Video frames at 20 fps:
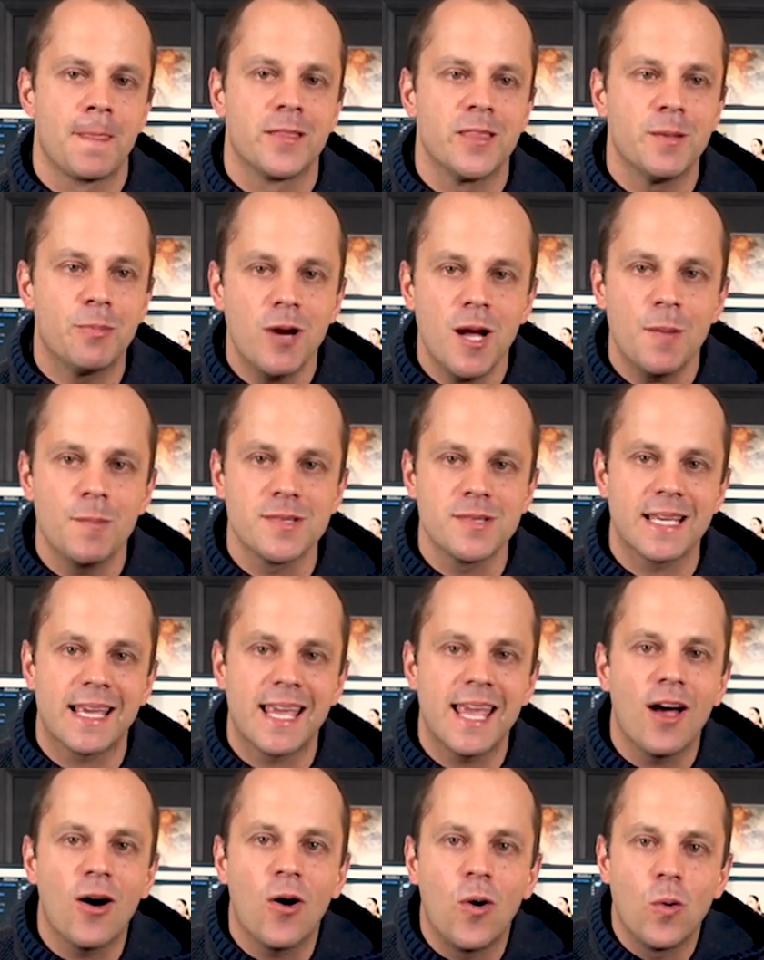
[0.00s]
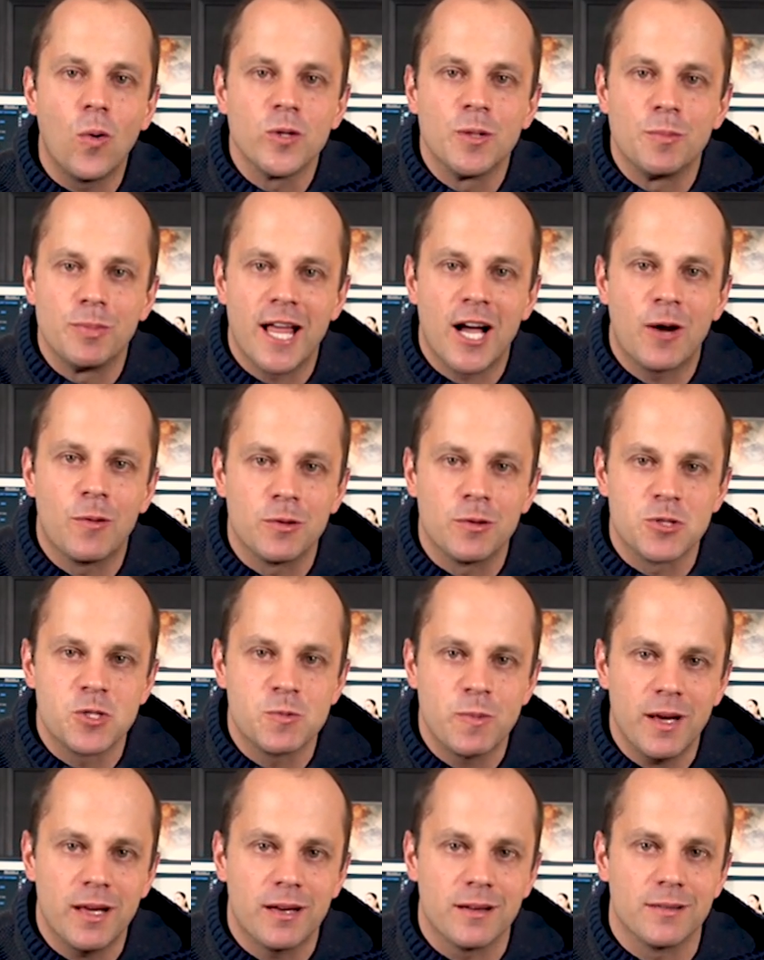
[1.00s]
The problem is I can't hold a black widow
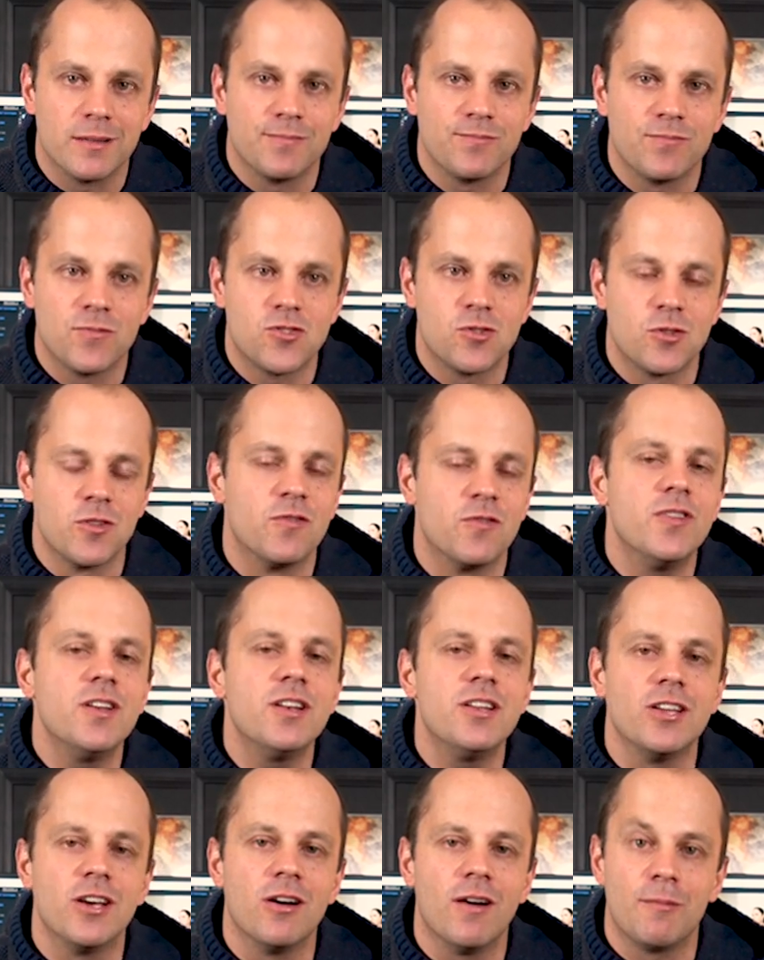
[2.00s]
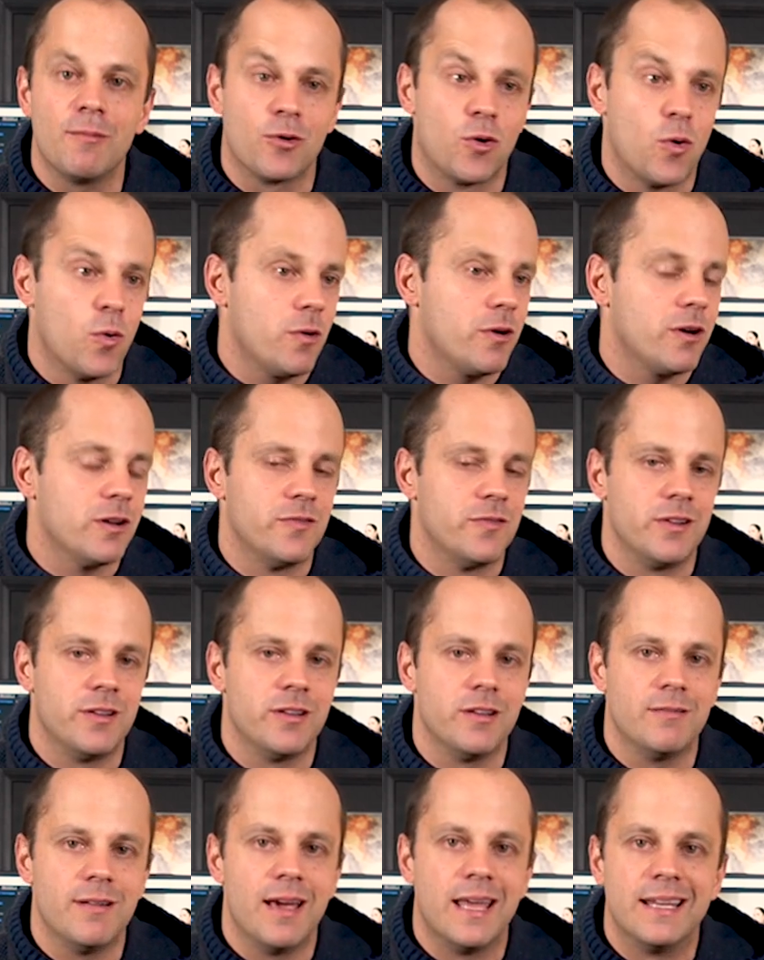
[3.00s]
spider. So the video, I recorded a
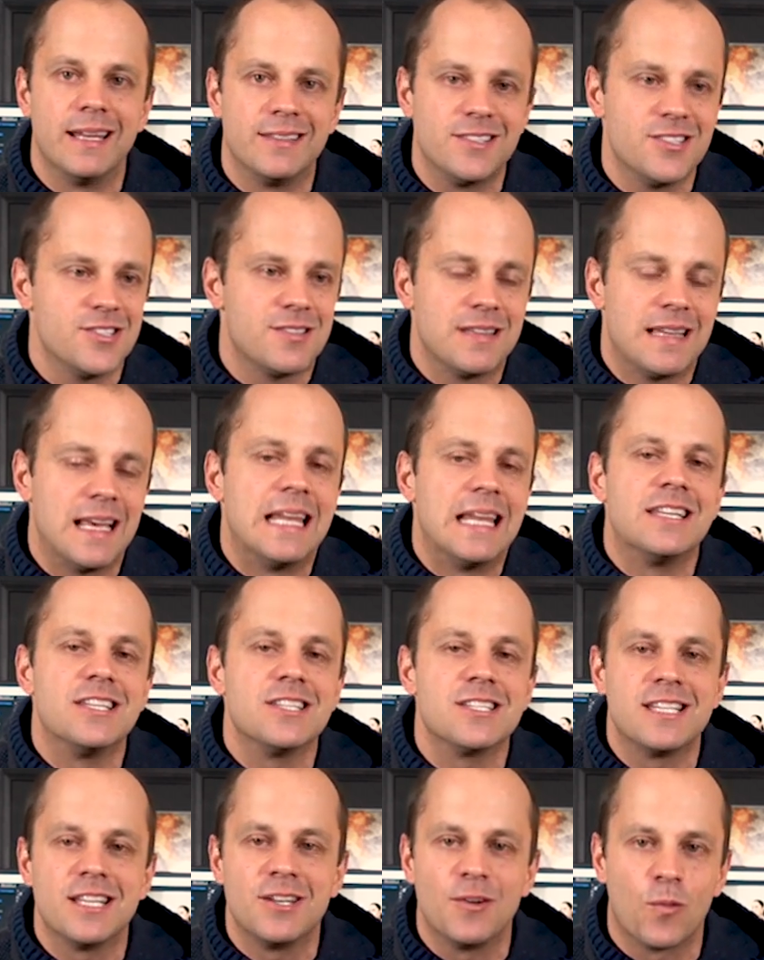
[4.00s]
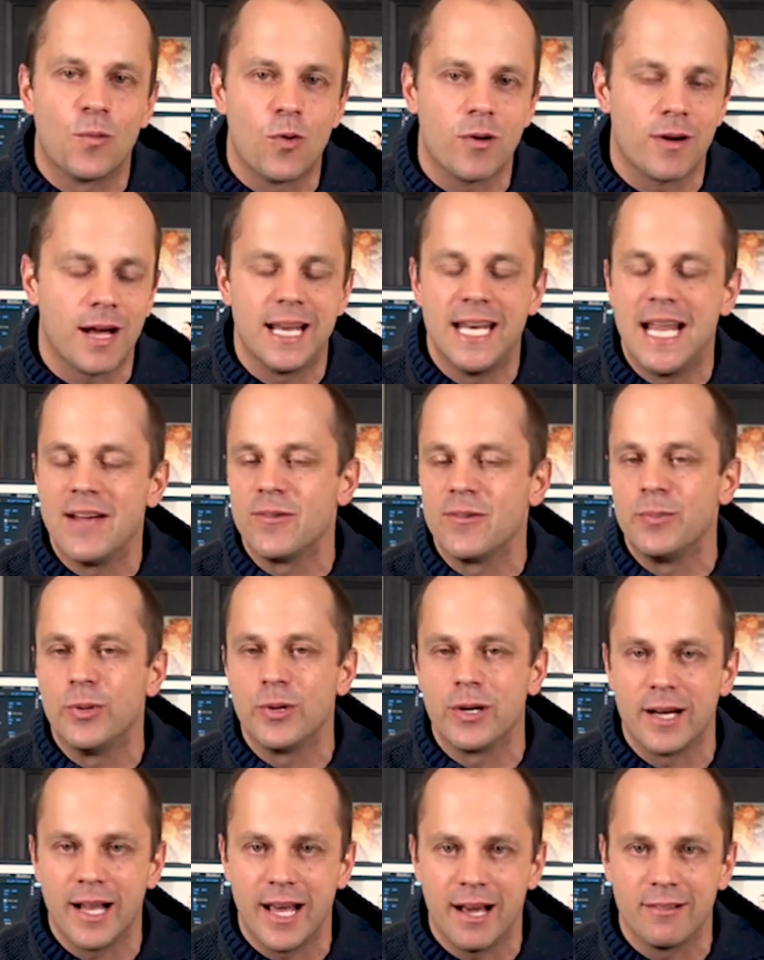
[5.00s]
video and it just it just didn't work. I never
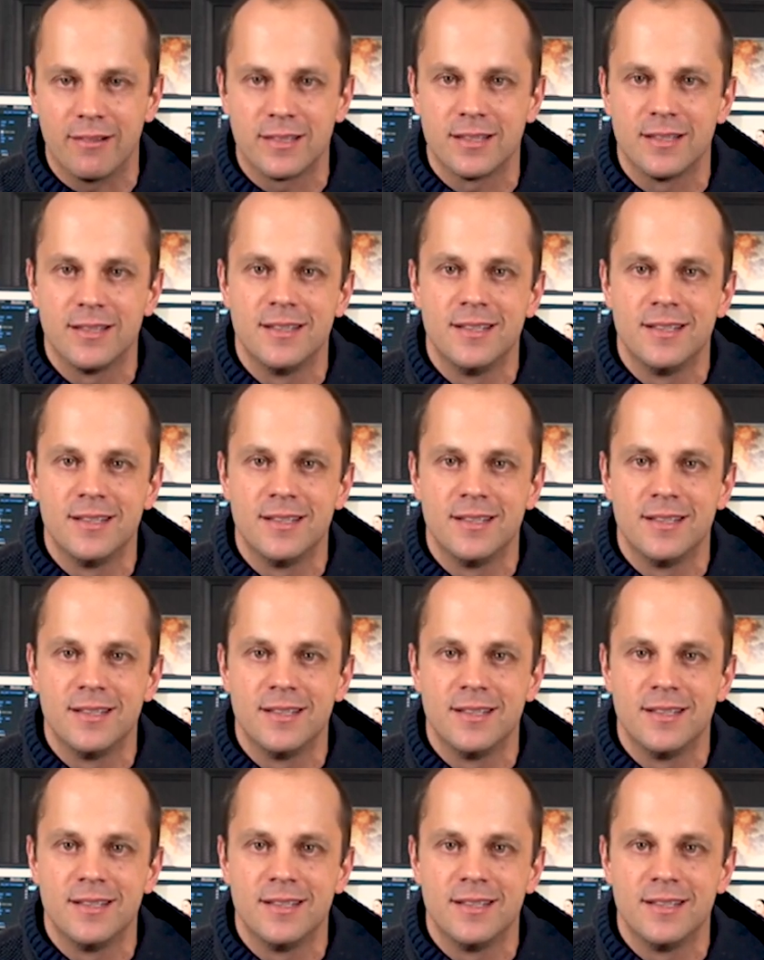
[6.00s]
put it out.